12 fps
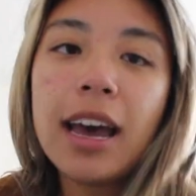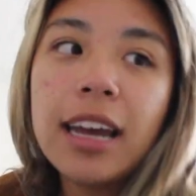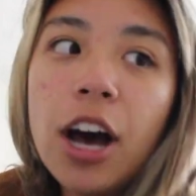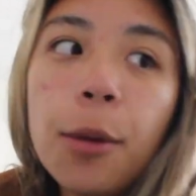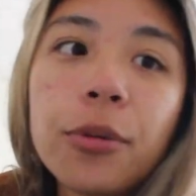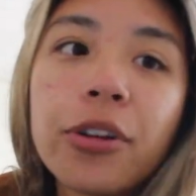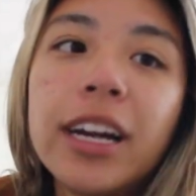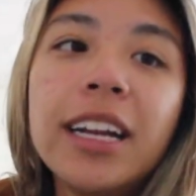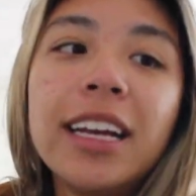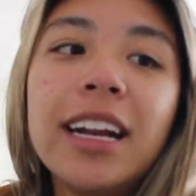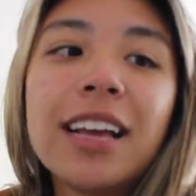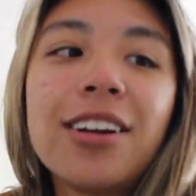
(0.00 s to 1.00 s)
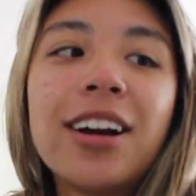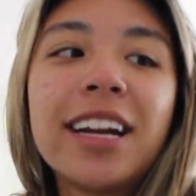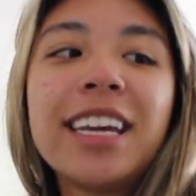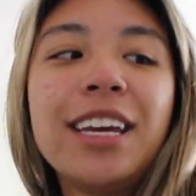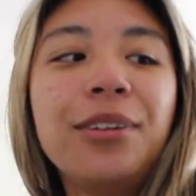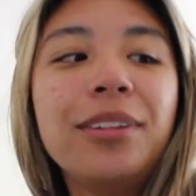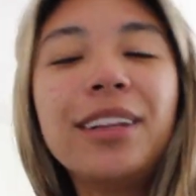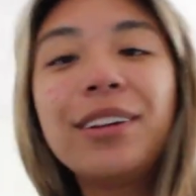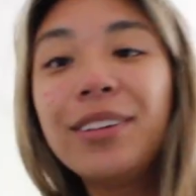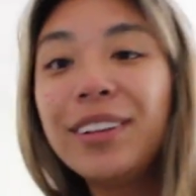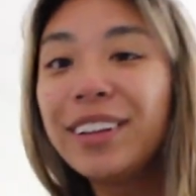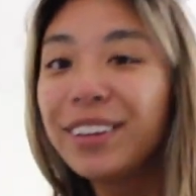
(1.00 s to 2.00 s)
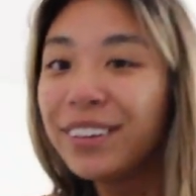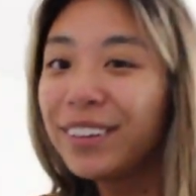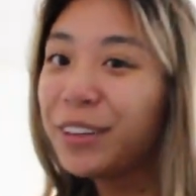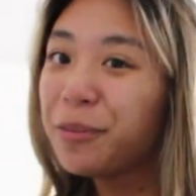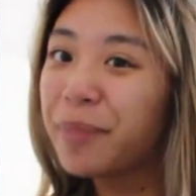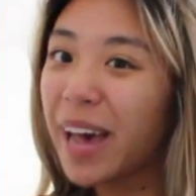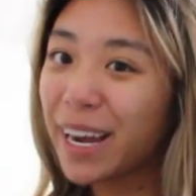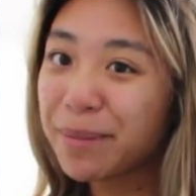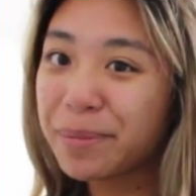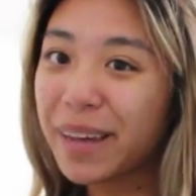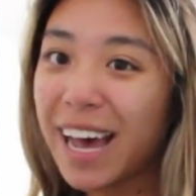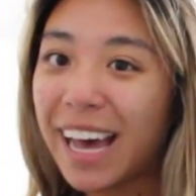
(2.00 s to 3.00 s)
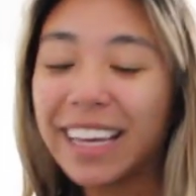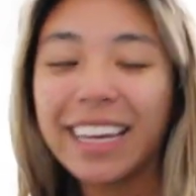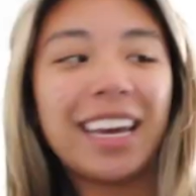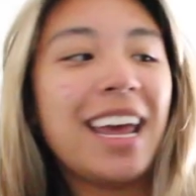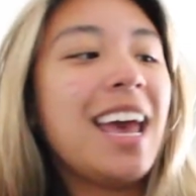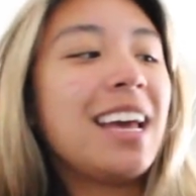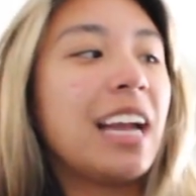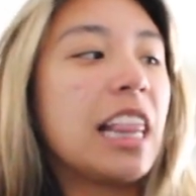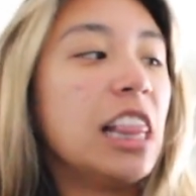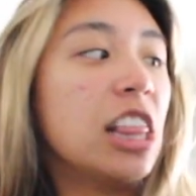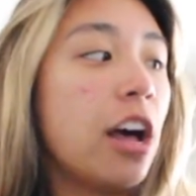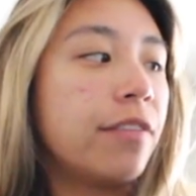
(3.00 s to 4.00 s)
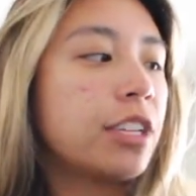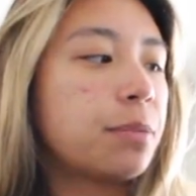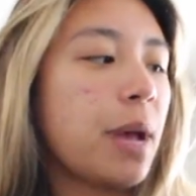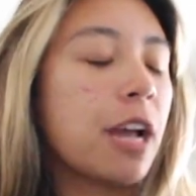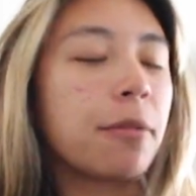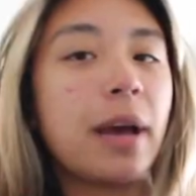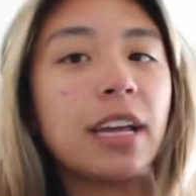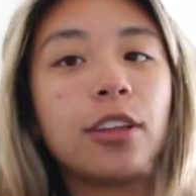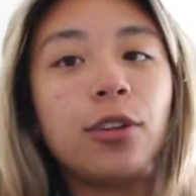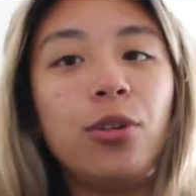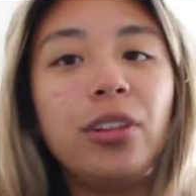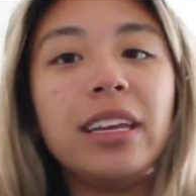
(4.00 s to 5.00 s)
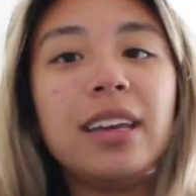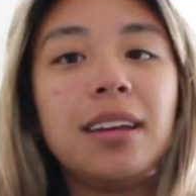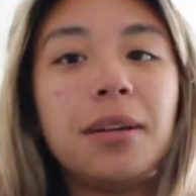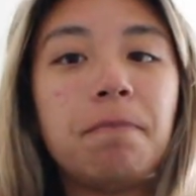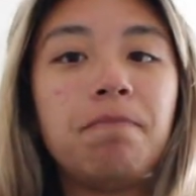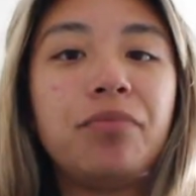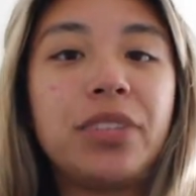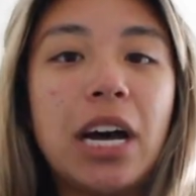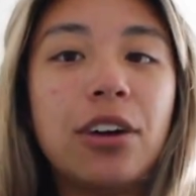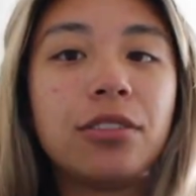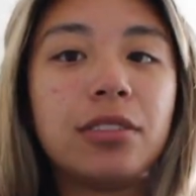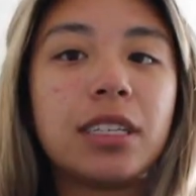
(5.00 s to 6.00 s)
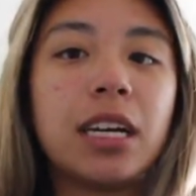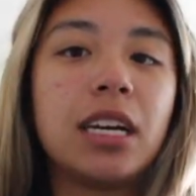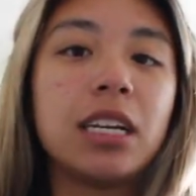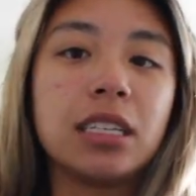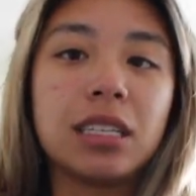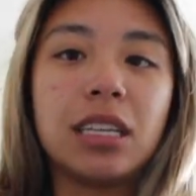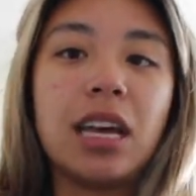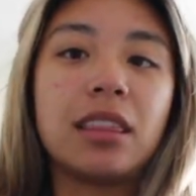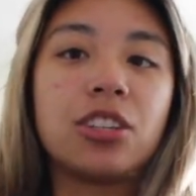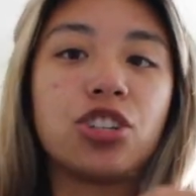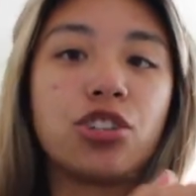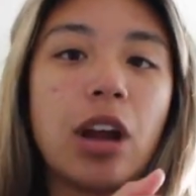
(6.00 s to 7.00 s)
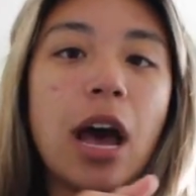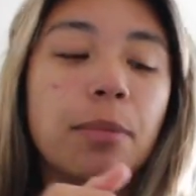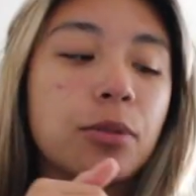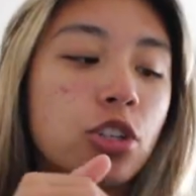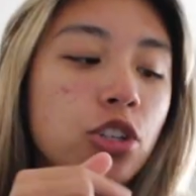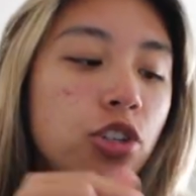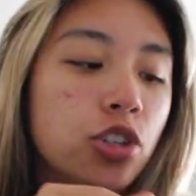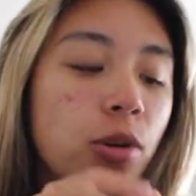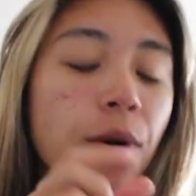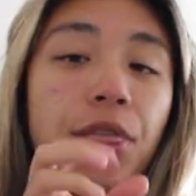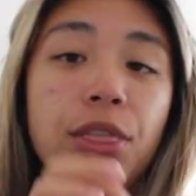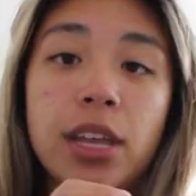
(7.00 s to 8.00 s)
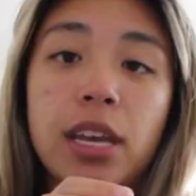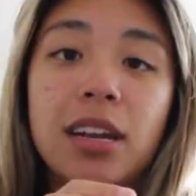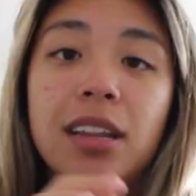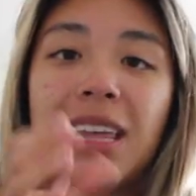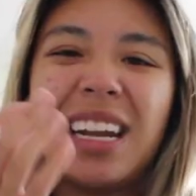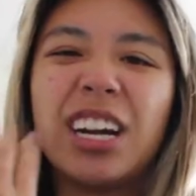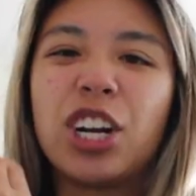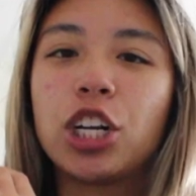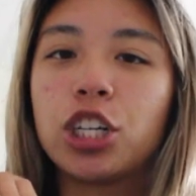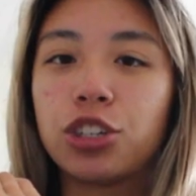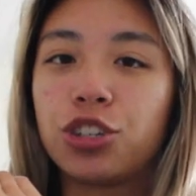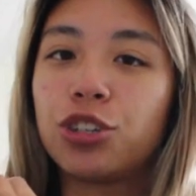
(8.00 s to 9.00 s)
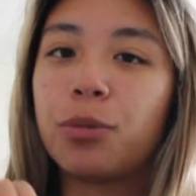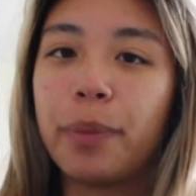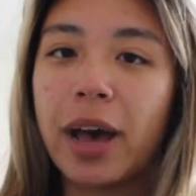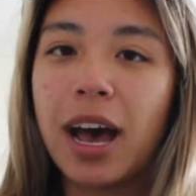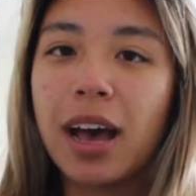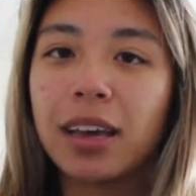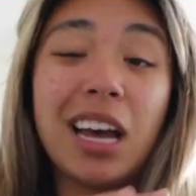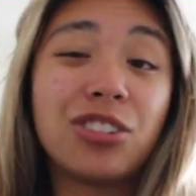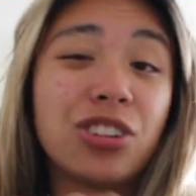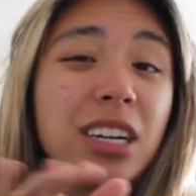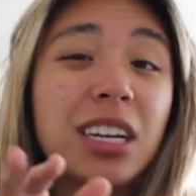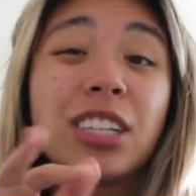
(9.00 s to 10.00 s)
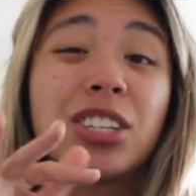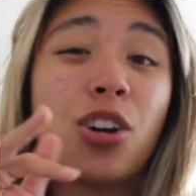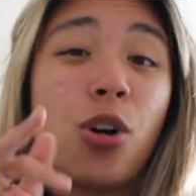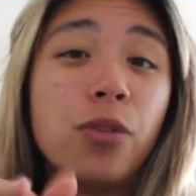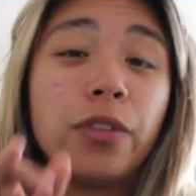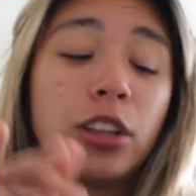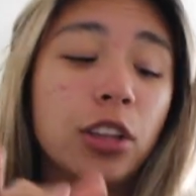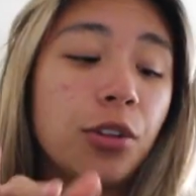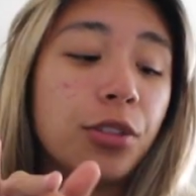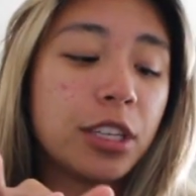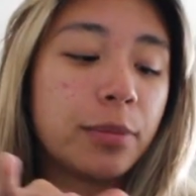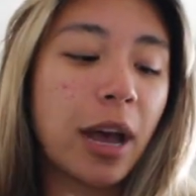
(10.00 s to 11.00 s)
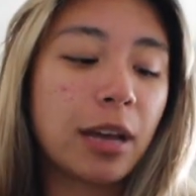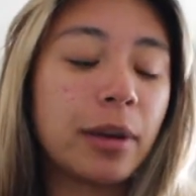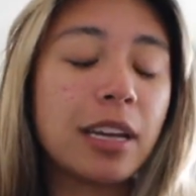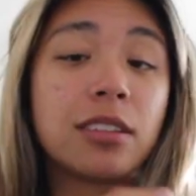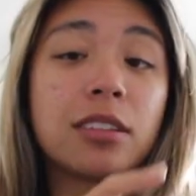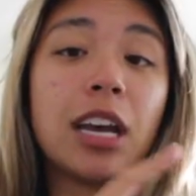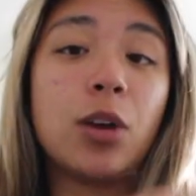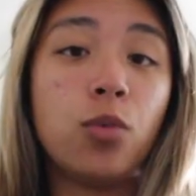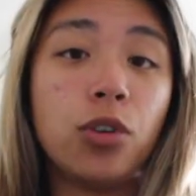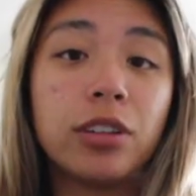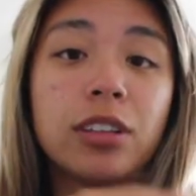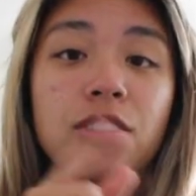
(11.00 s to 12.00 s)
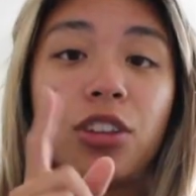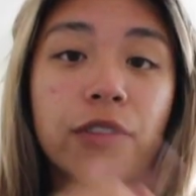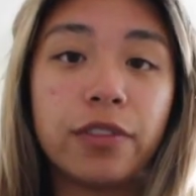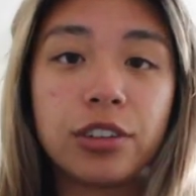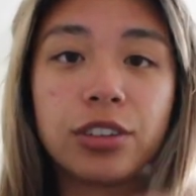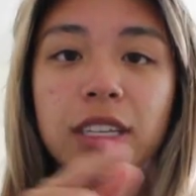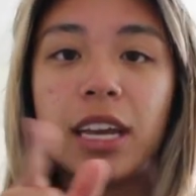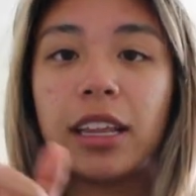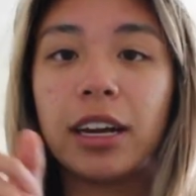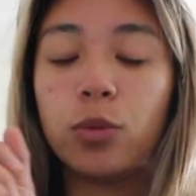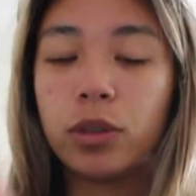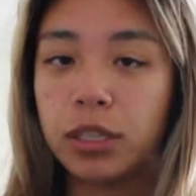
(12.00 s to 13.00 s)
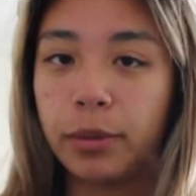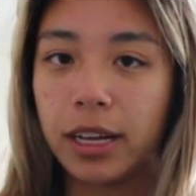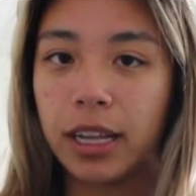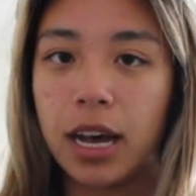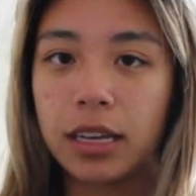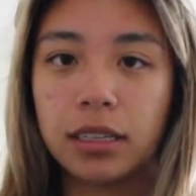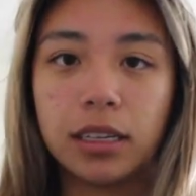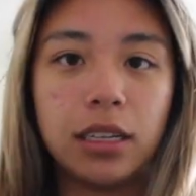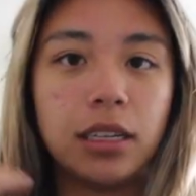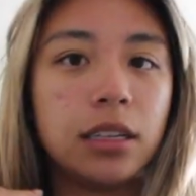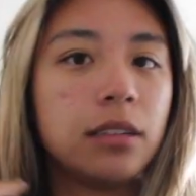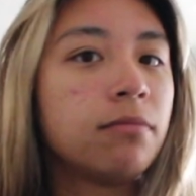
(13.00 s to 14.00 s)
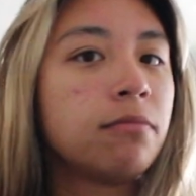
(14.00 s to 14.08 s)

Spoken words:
I upgraded and got a cute little Lulu backpack. And I love this backpack. The only downside is that the straps are so thin that it hurts your back. I try not to overload this backpack because I wore this on the first day that I went to my class, and